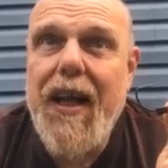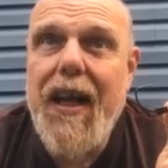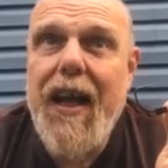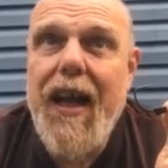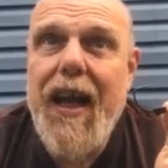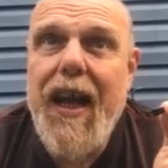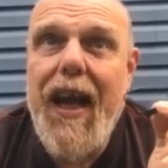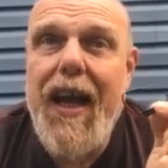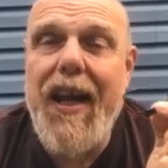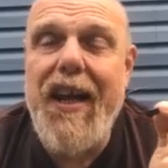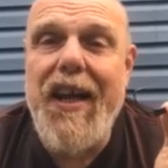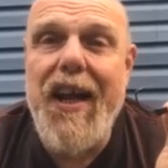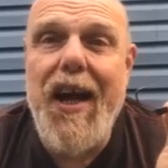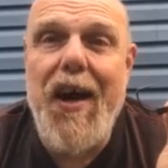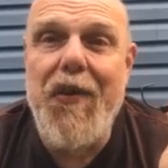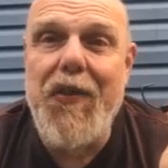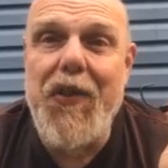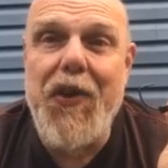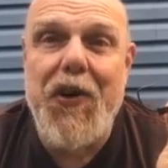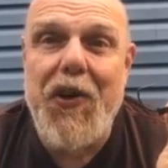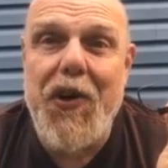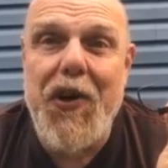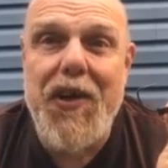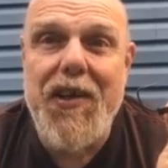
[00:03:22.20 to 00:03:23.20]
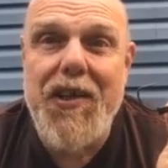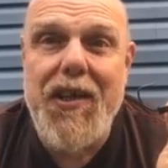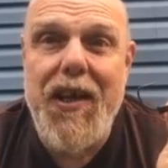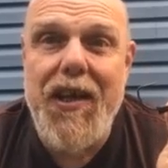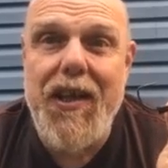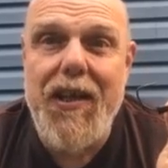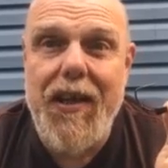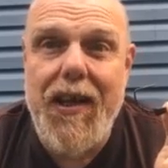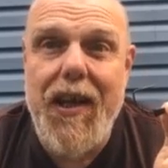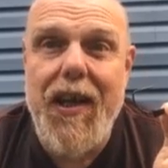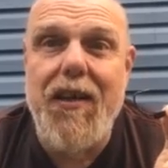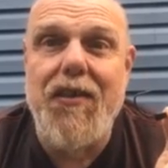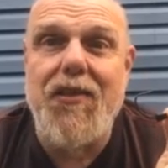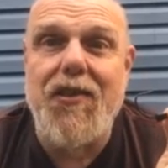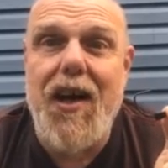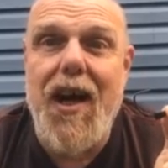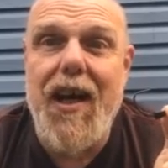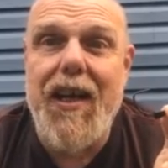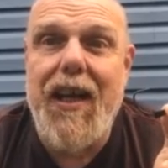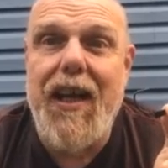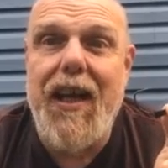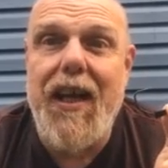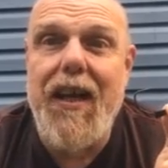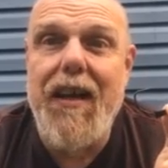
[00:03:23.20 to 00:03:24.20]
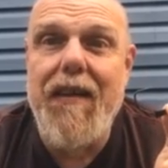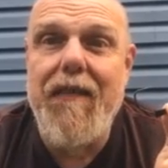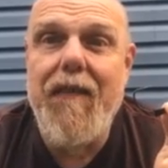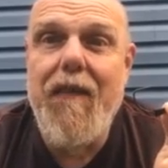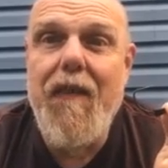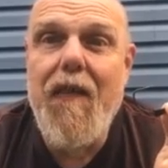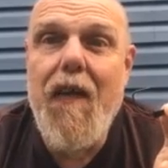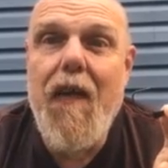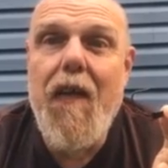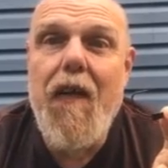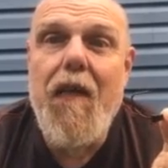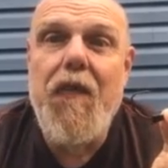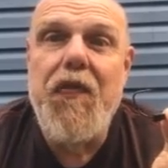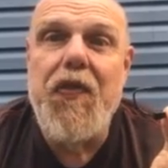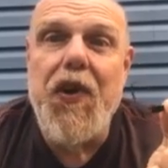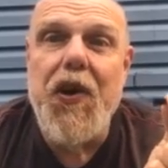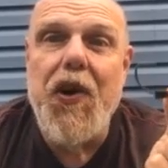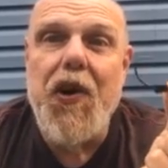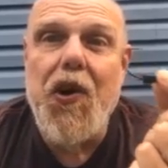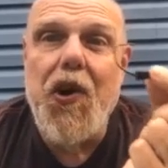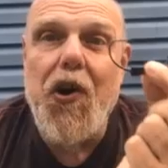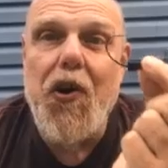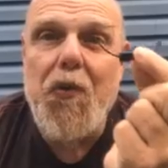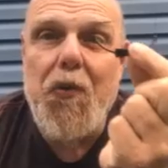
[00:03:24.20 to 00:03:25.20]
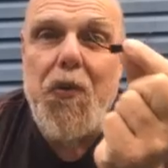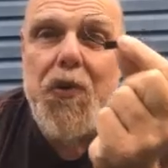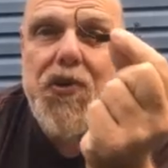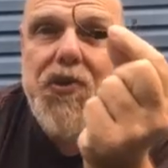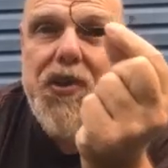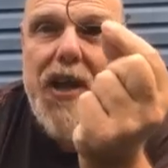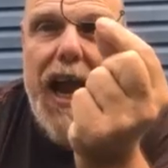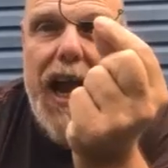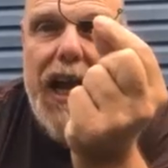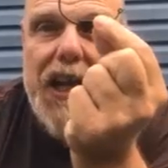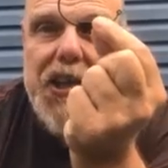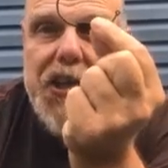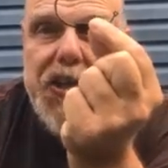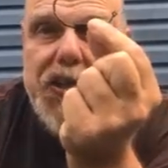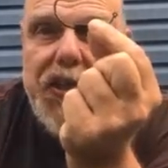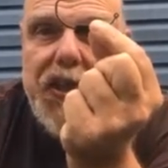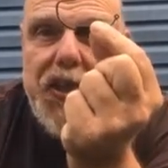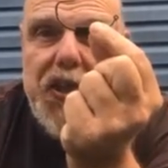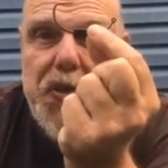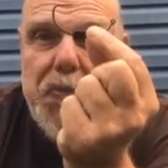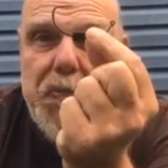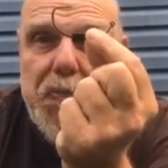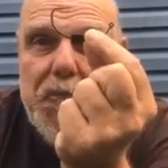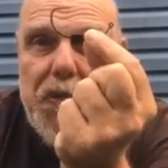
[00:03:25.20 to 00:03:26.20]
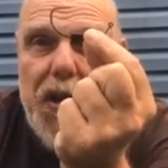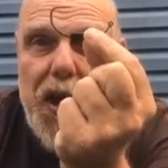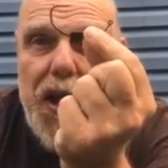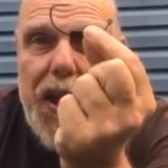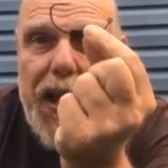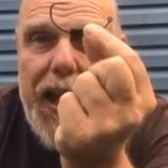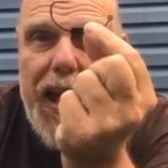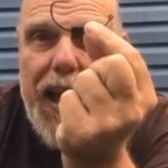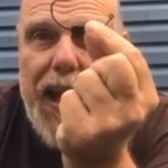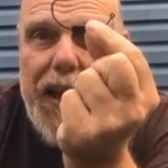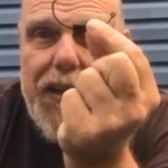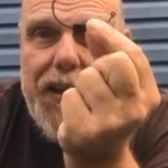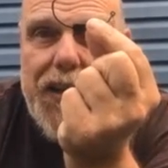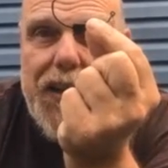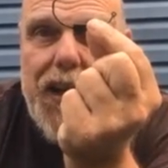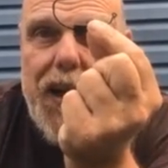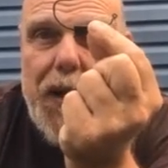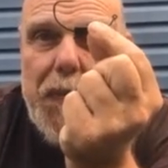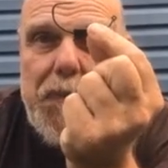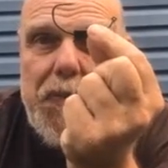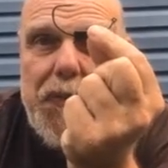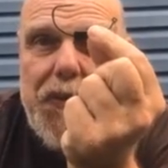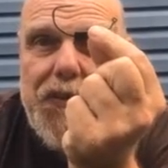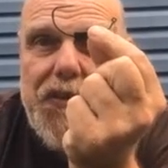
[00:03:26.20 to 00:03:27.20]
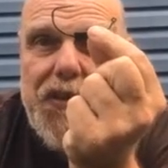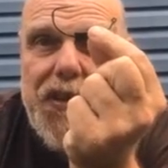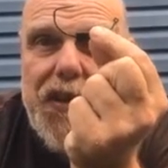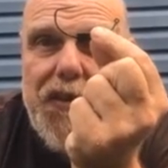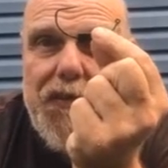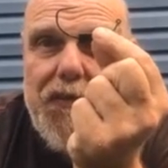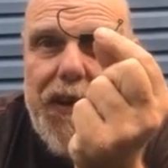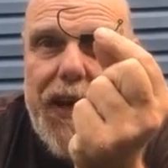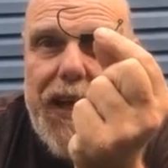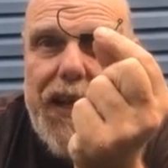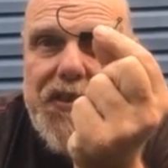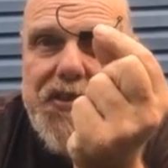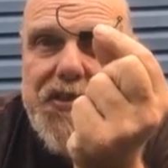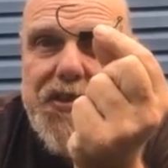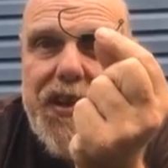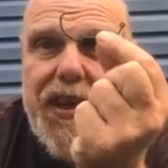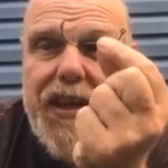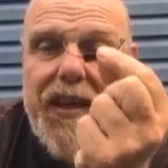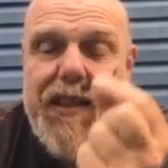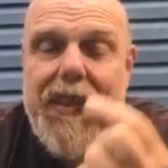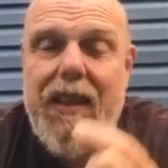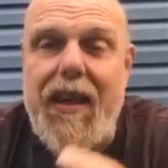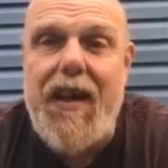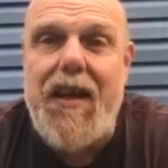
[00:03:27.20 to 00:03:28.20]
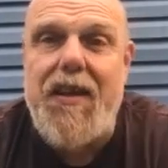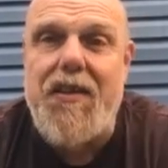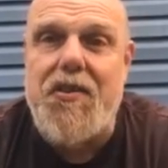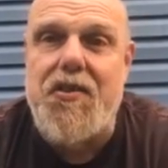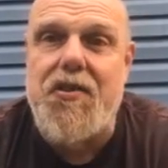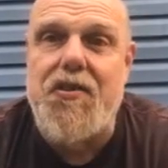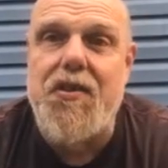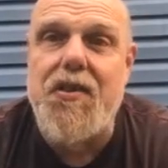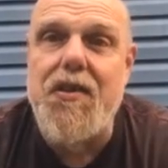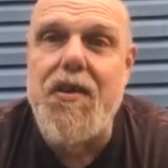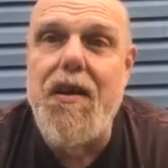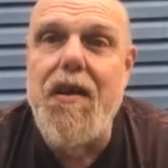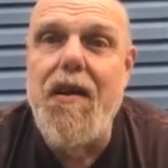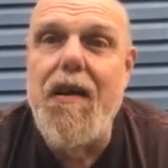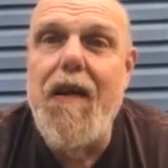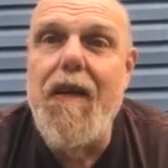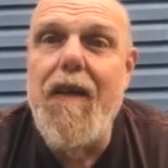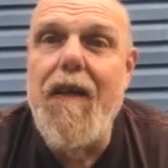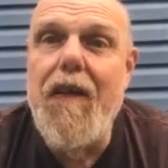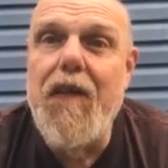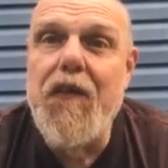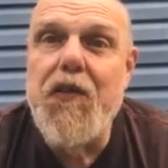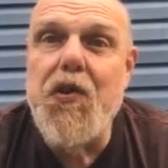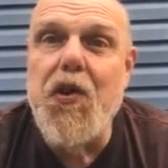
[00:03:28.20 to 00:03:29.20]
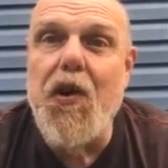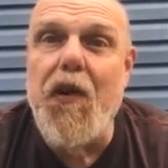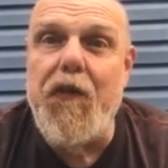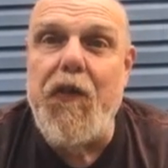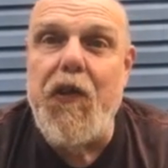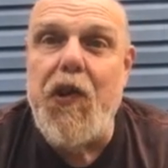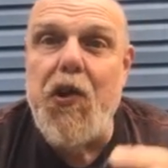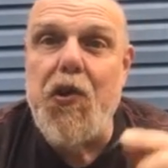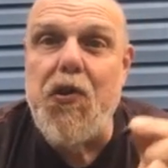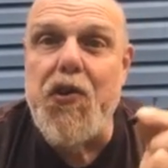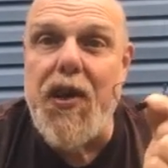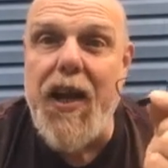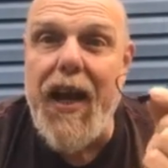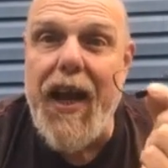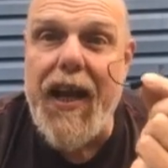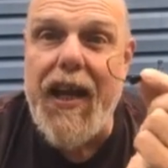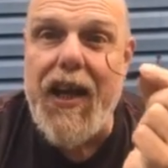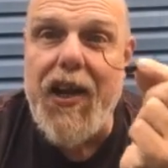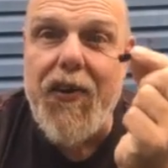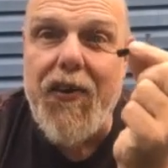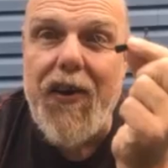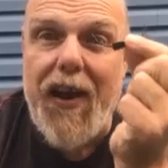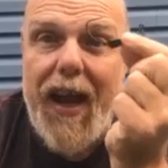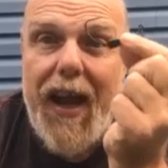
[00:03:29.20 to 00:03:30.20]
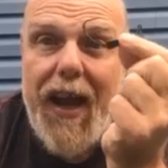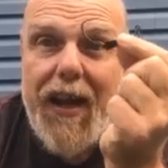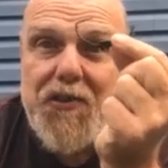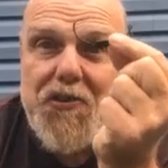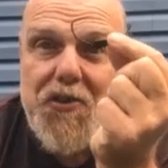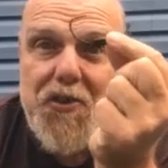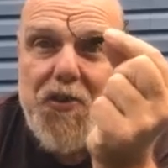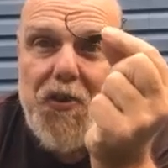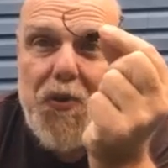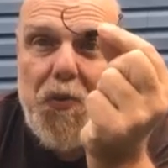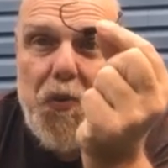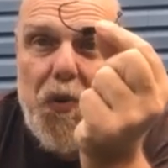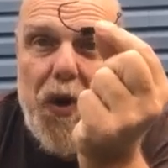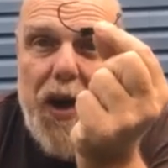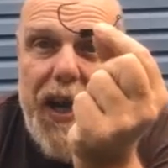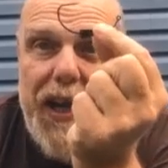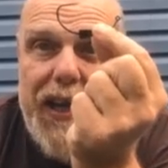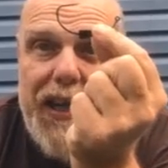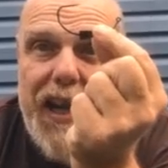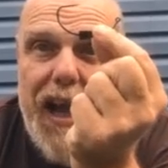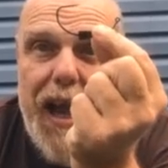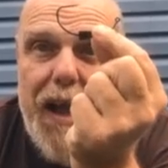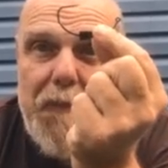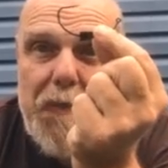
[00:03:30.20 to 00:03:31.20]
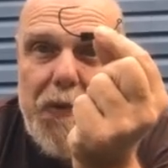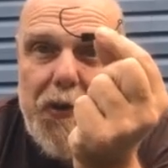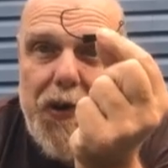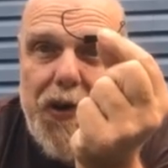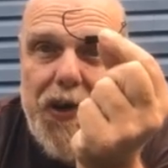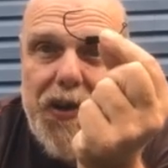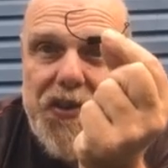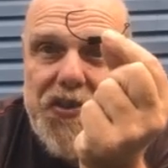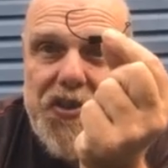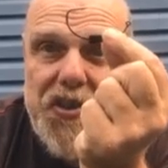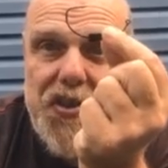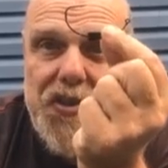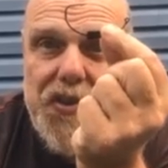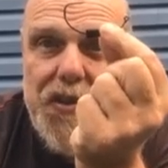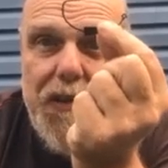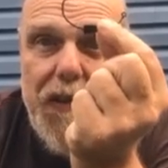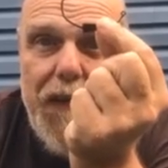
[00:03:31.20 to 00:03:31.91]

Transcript: and no, the hook didn't get lucky. The hook was actually sprung out a couple of degrees like this. So if you take your extra wide gap hooks,